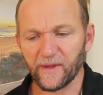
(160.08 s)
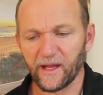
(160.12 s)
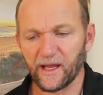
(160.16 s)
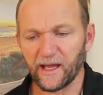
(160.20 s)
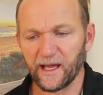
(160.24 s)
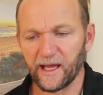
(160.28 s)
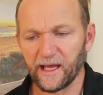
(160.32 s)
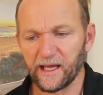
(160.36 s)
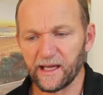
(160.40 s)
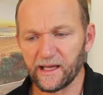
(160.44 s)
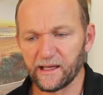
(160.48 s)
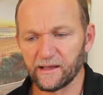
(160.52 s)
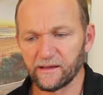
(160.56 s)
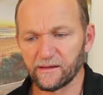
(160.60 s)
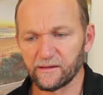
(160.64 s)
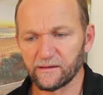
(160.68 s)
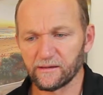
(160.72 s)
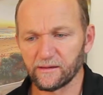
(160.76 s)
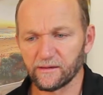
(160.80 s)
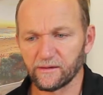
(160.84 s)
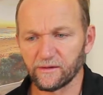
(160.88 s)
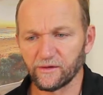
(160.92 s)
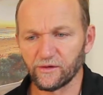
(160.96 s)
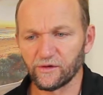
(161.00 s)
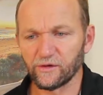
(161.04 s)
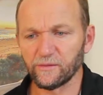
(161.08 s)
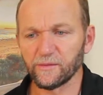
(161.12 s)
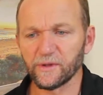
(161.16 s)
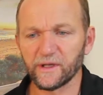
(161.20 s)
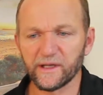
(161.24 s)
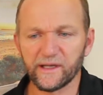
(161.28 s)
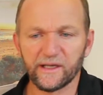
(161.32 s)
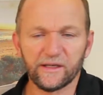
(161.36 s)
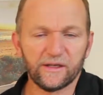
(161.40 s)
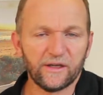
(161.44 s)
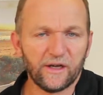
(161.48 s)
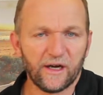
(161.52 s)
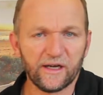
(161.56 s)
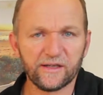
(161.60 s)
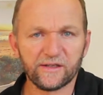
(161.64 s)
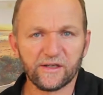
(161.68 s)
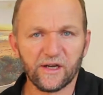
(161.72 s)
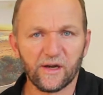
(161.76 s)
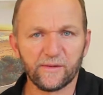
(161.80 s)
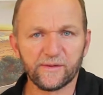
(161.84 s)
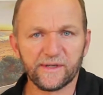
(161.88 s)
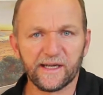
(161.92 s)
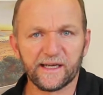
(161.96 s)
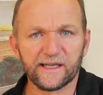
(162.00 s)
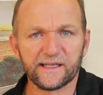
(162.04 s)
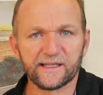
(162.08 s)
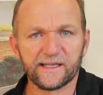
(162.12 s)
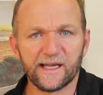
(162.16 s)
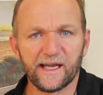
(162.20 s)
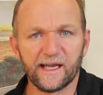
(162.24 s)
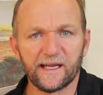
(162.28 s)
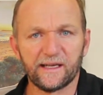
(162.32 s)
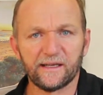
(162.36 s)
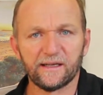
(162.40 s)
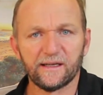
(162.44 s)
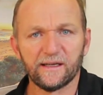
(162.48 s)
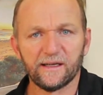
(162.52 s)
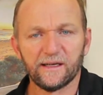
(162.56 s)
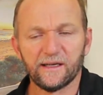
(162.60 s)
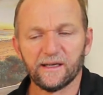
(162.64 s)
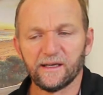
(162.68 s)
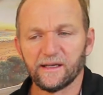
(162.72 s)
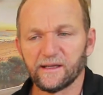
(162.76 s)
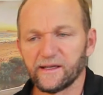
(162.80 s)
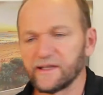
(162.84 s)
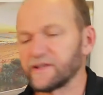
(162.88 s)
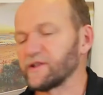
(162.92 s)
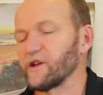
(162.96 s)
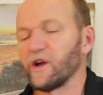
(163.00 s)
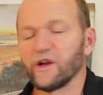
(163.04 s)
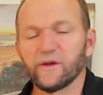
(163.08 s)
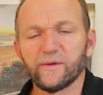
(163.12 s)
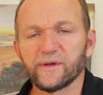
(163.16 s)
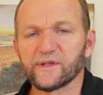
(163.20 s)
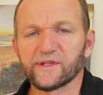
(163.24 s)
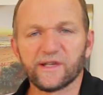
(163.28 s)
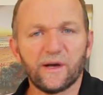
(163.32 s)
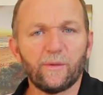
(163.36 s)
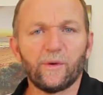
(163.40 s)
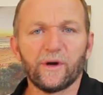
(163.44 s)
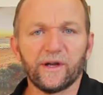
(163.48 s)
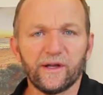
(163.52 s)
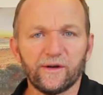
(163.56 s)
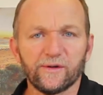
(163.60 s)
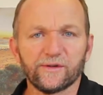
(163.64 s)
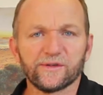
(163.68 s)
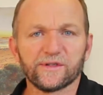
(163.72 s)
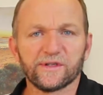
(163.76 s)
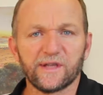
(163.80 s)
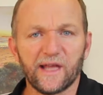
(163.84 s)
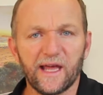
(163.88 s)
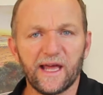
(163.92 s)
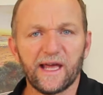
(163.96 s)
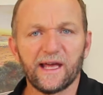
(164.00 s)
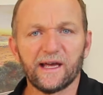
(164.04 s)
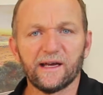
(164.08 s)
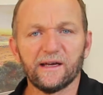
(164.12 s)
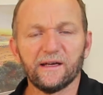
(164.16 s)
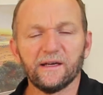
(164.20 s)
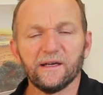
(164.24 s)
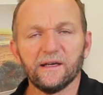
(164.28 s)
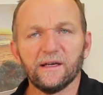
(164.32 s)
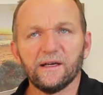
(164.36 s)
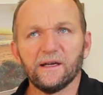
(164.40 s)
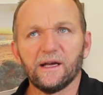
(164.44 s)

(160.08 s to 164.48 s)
and normally 9 times out of 10, there's going to be someone else there.